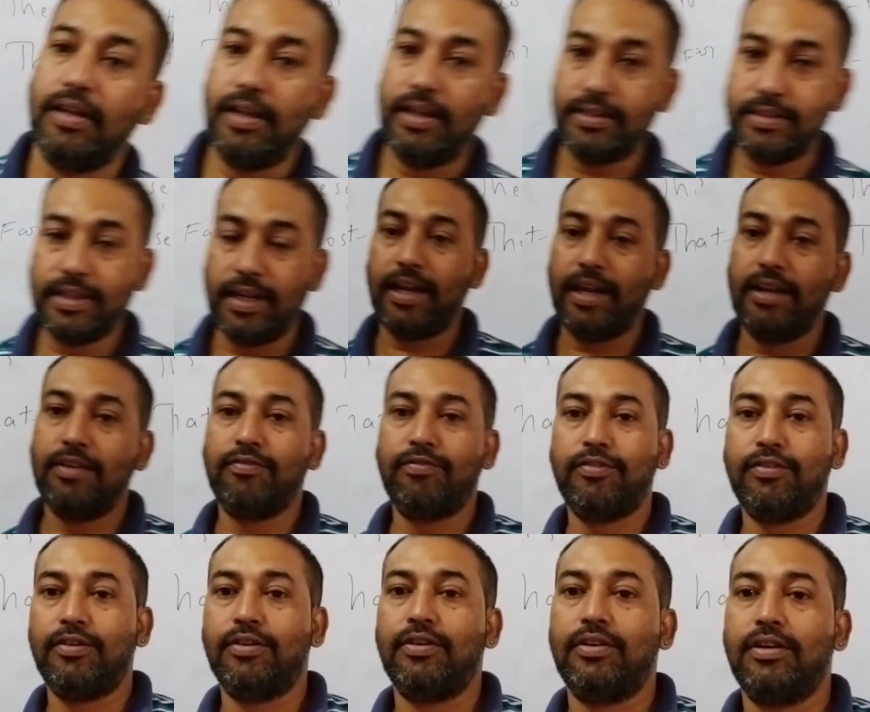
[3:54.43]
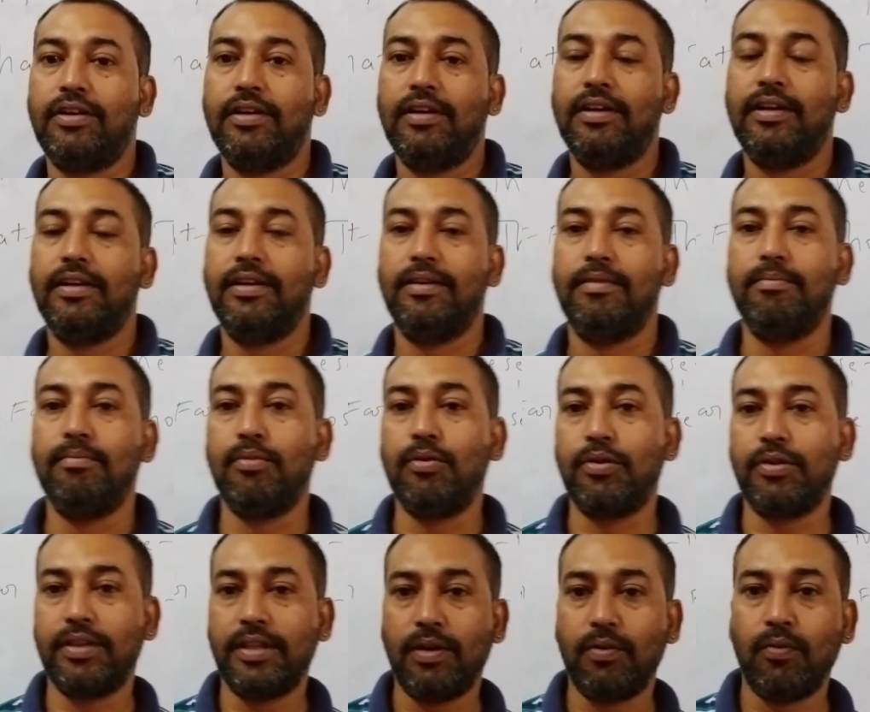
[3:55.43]
is again for
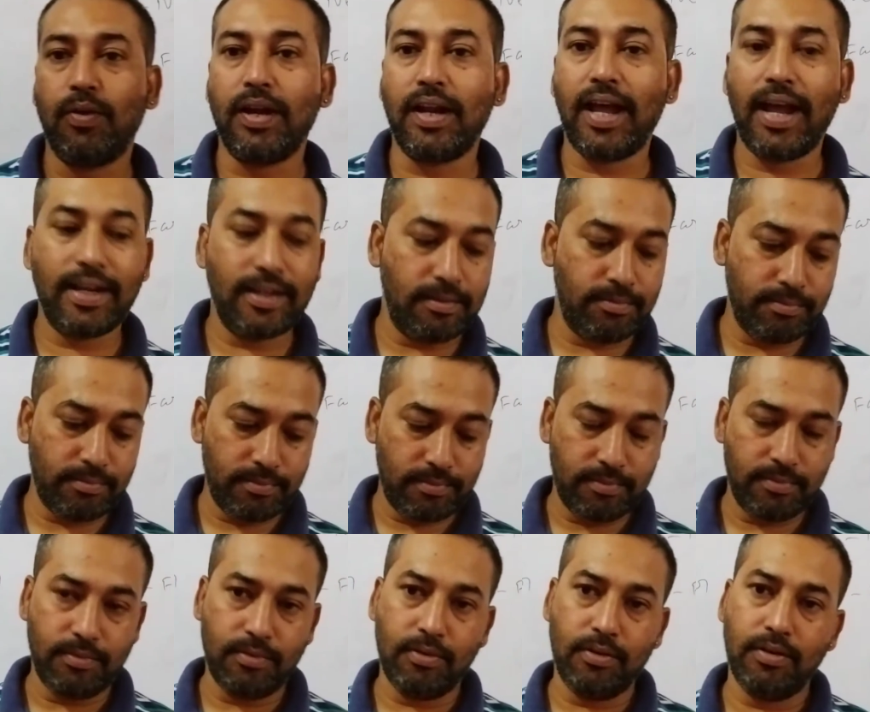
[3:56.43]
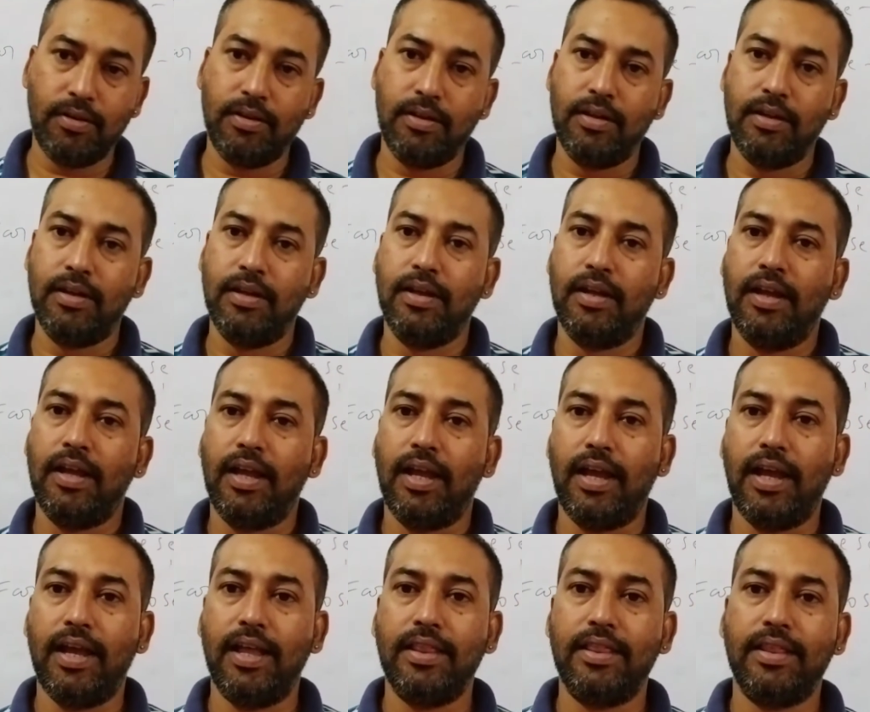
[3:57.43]
more than one item,
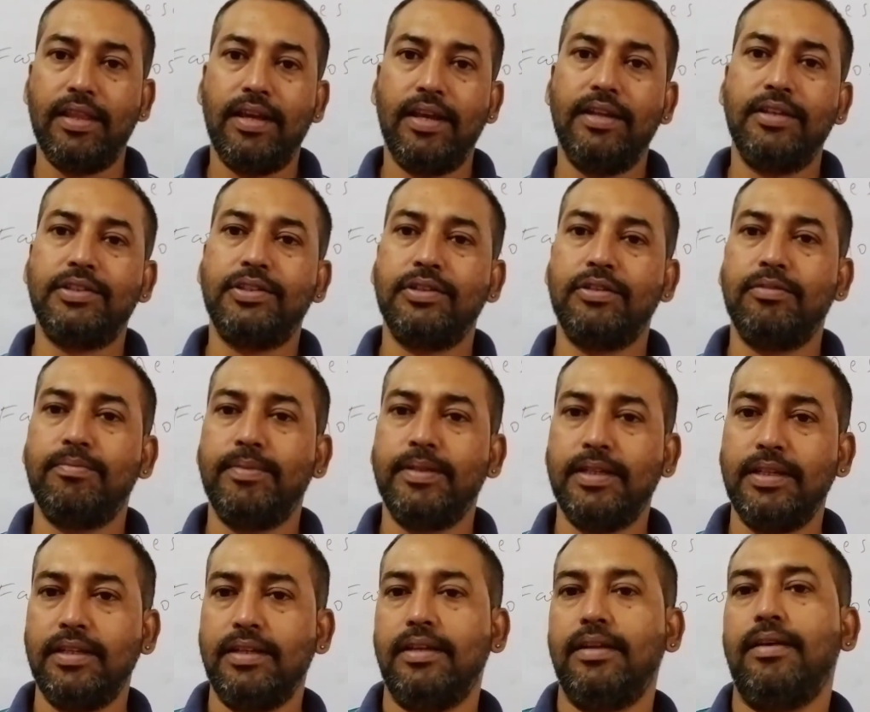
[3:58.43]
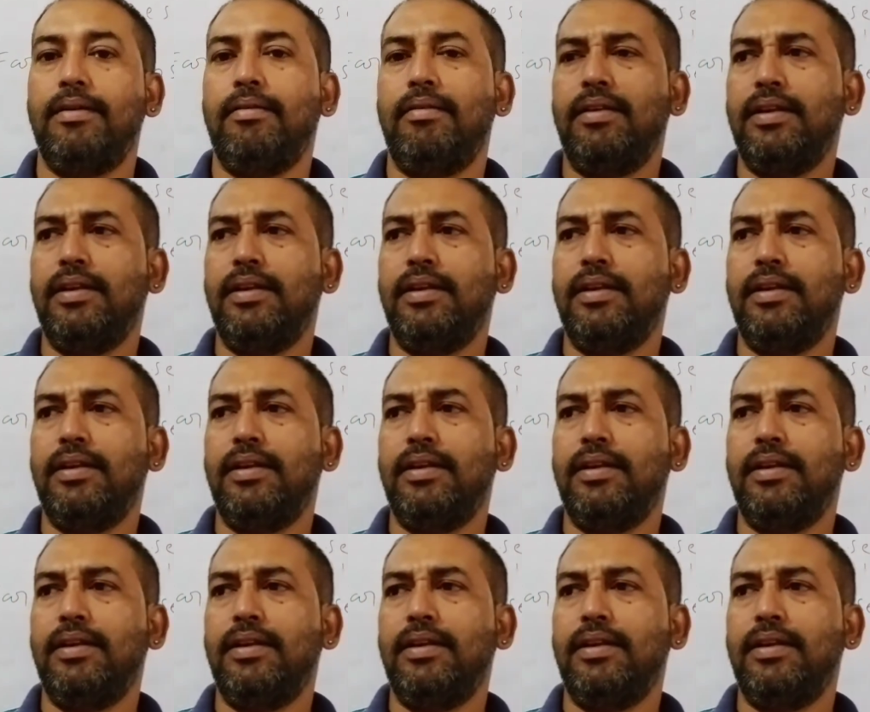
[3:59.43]
and it should be